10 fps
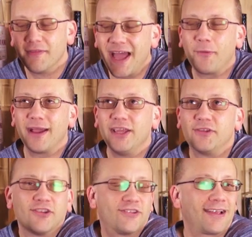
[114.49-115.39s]
That way you
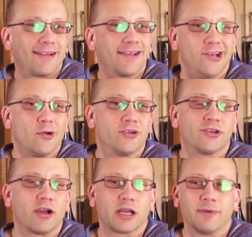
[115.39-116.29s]
just sound like you know what you're
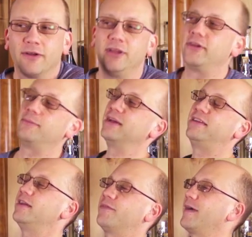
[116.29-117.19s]
talking about. You could be a
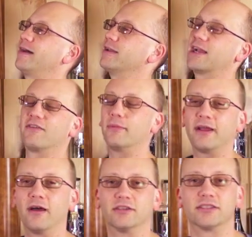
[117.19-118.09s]
tikiphile like
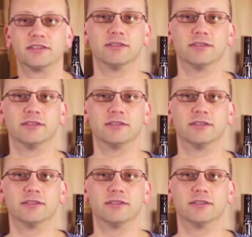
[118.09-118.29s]
everybody else.